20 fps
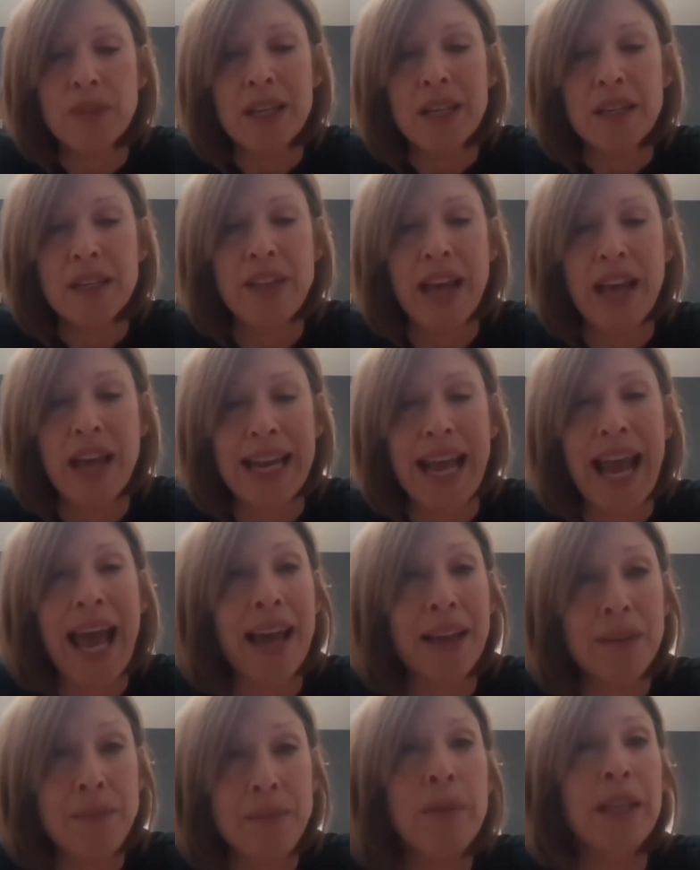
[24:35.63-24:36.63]
that
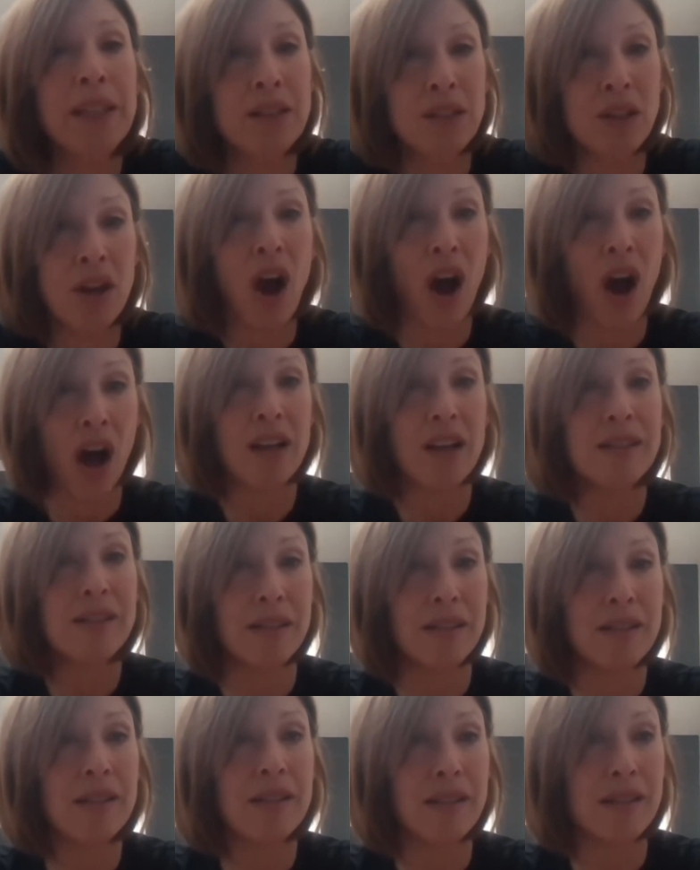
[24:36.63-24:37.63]
admin
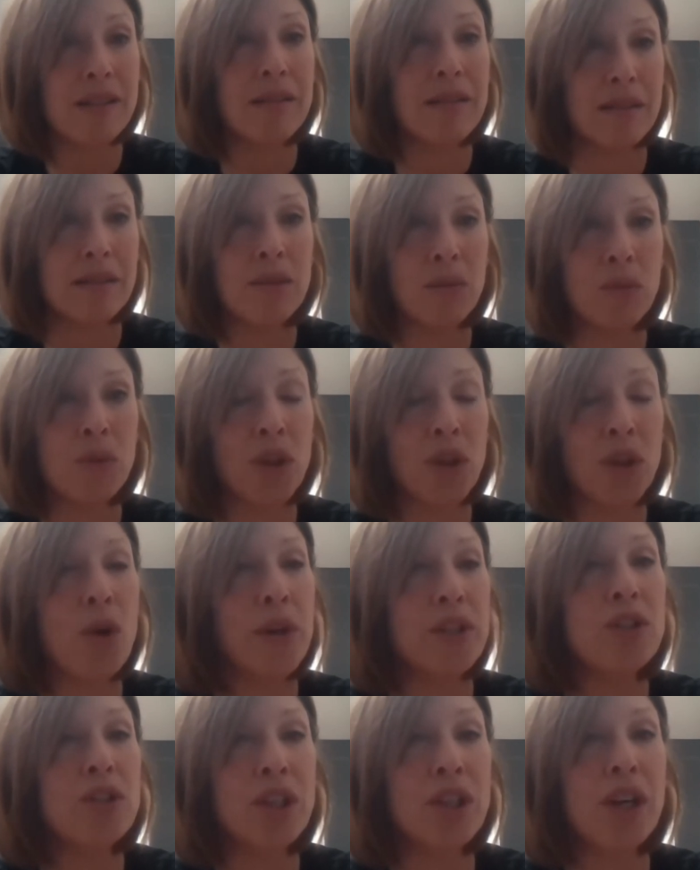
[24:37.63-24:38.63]
costs were
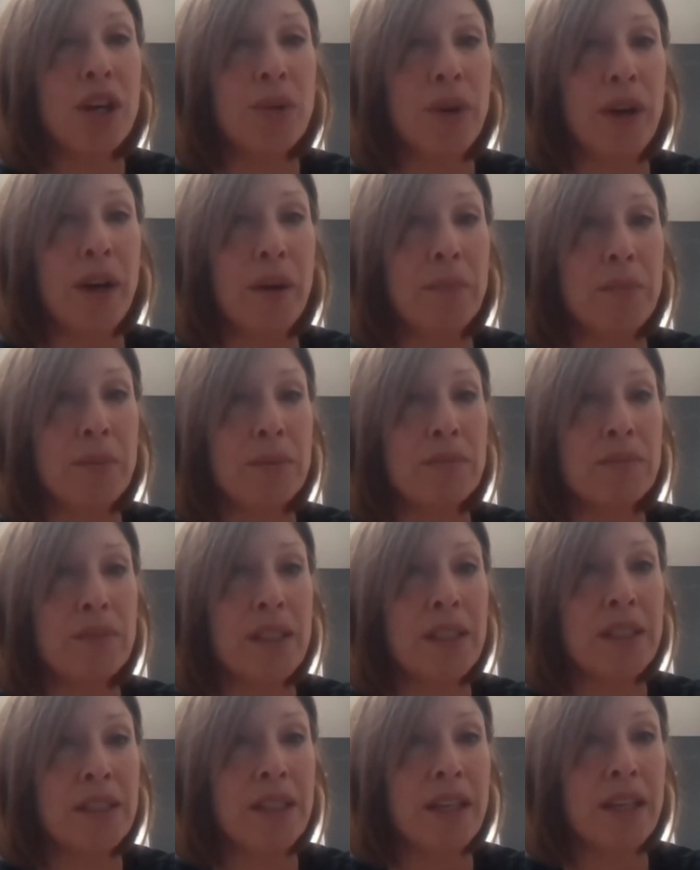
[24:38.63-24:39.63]
going to go up
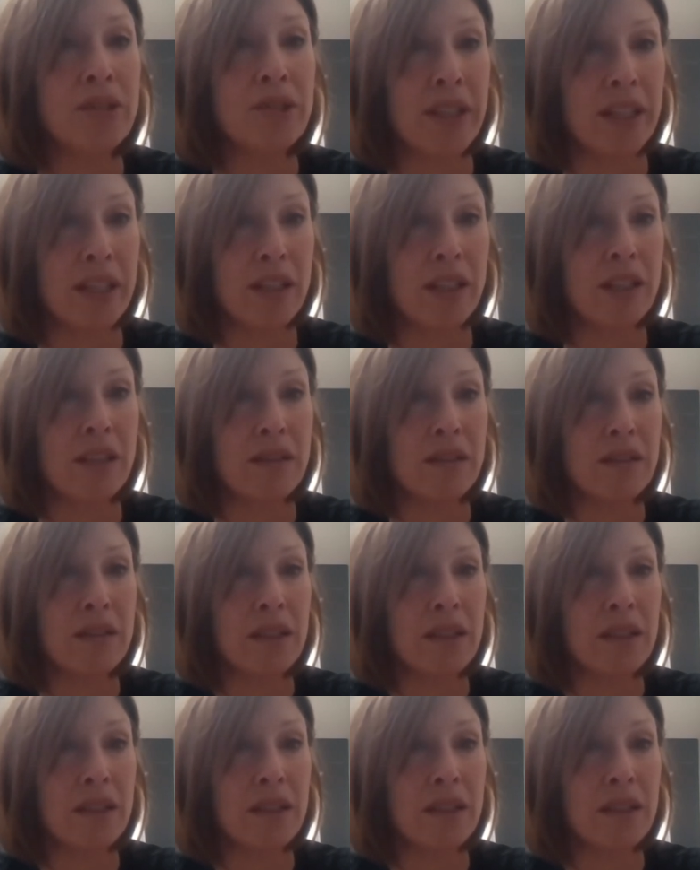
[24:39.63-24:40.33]
in healthcare,